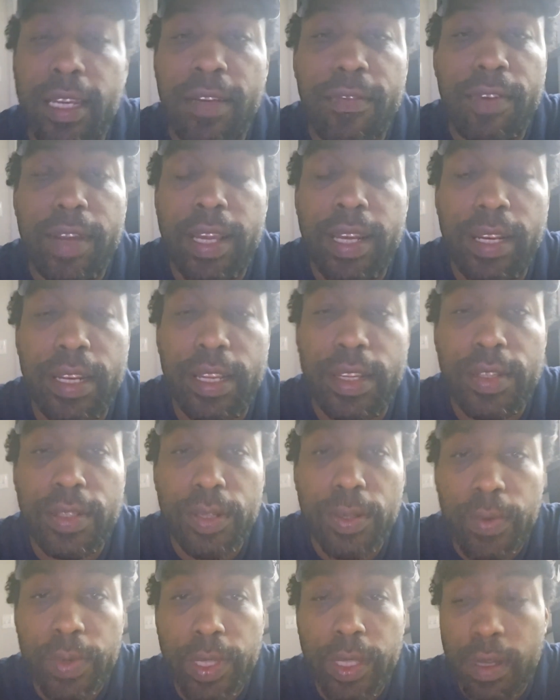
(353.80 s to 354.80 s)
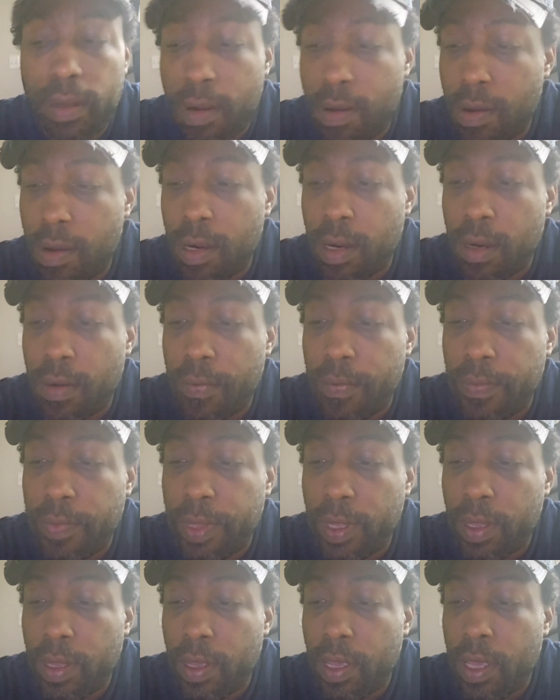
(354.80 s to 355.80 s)
never had an issue with their car.
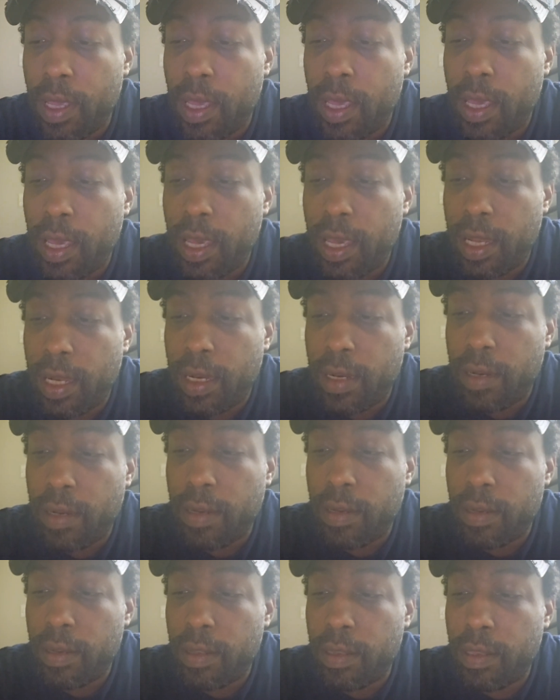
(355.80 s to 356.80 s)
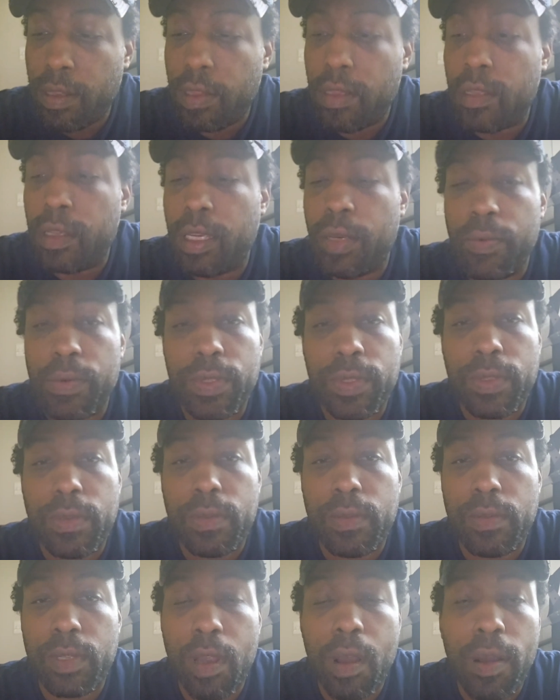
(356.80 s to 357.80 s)
And he was
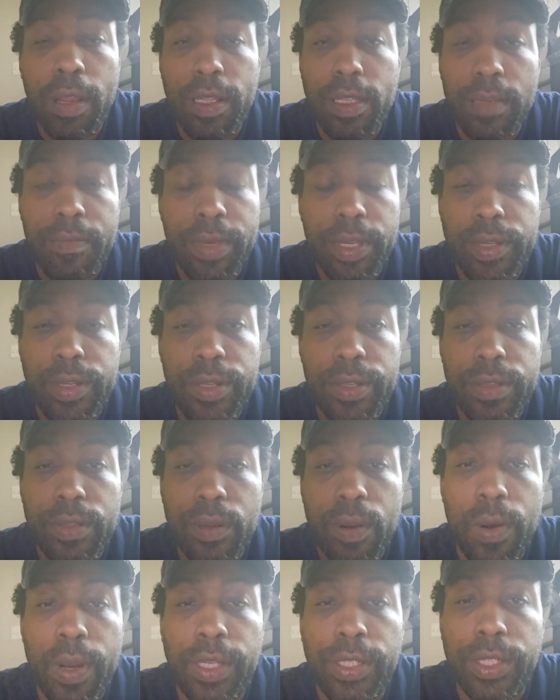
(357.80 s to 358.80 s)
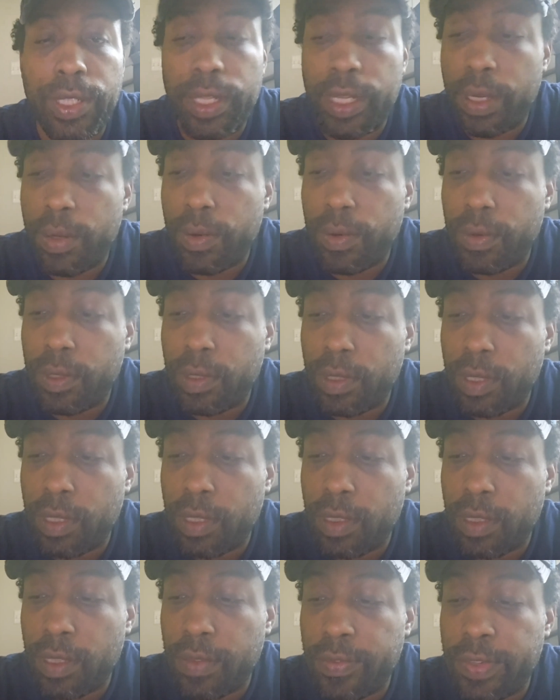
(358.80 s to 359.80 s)
talking to me just questioning
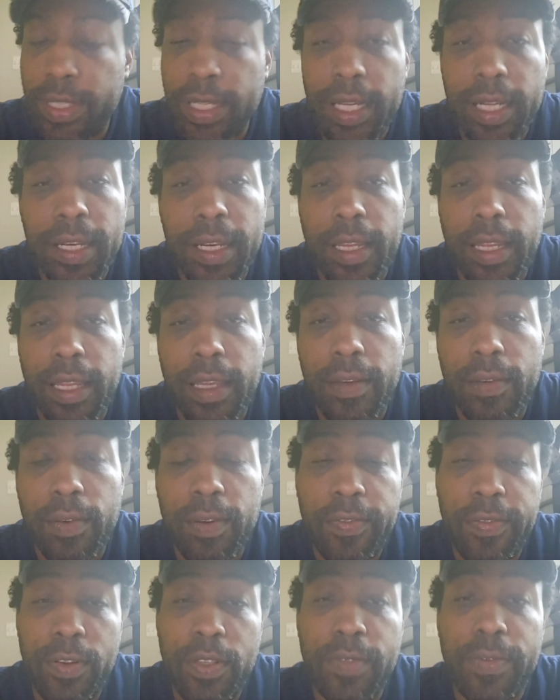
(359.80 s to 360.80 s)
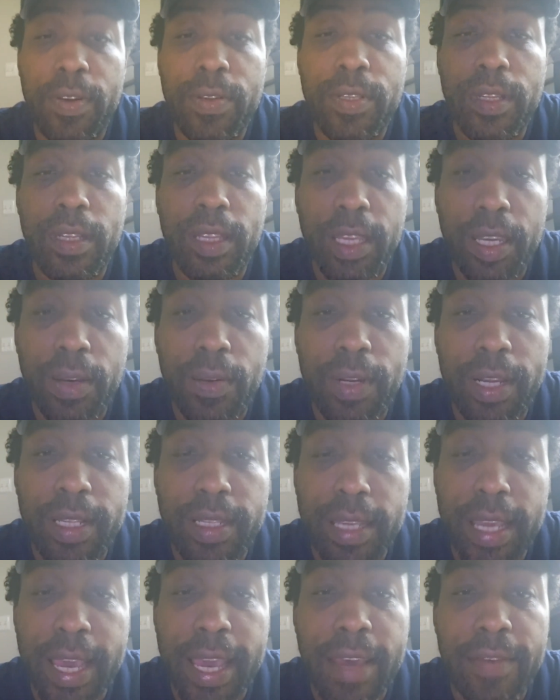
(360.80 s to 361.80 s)
the, the validity. Well, first of all, it's illegal
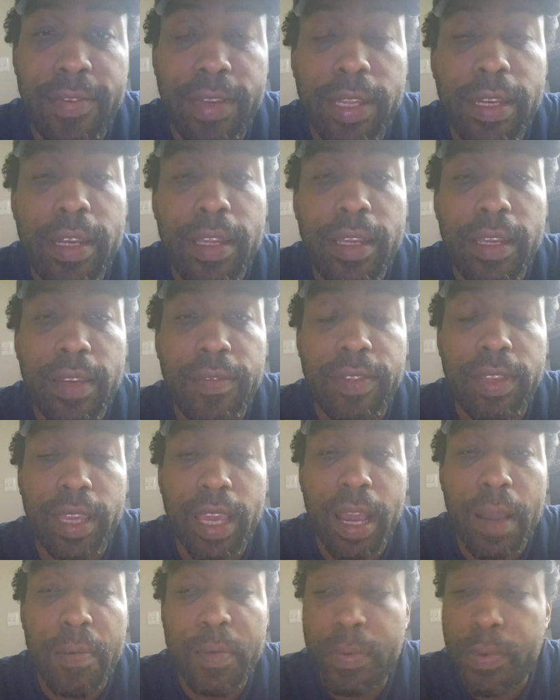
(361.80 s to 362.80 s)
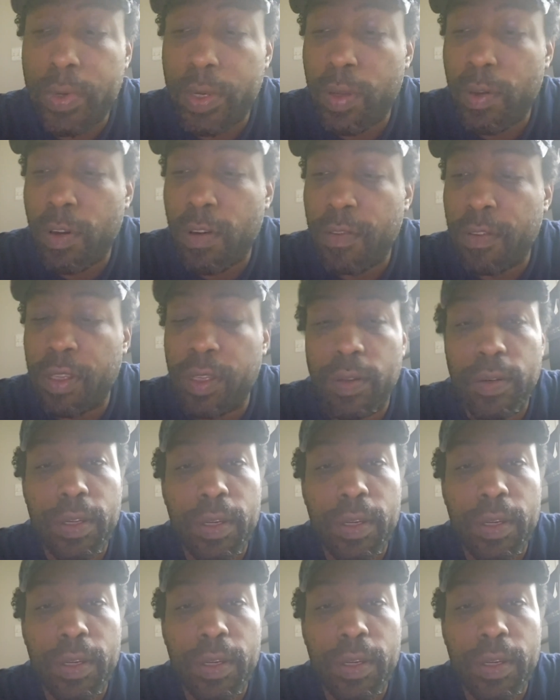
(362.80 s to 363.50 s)
not to have it. If the cops pull you over and